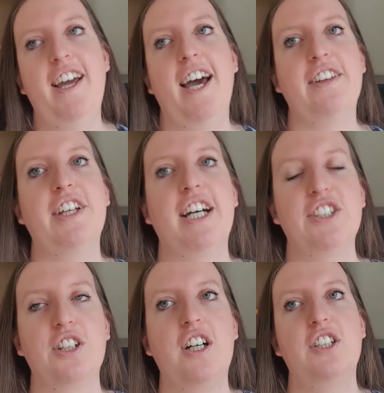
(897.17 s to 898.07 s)
And then I
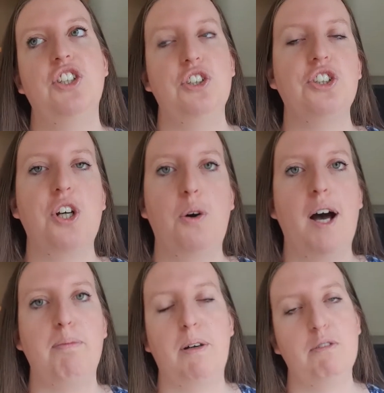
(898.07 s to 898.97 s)
started to show
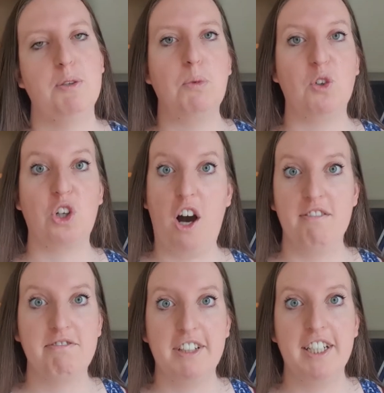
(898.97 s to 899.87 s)
up, I was more
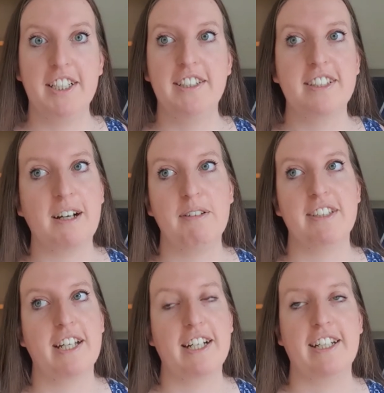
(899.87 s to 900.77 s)
confident, I
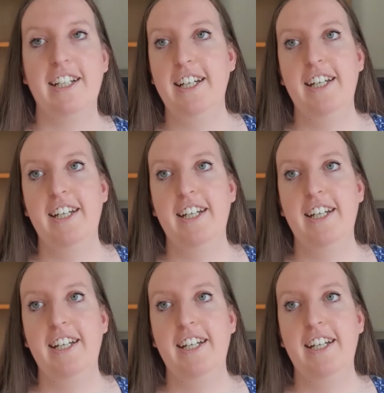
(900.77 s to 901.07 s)
was like,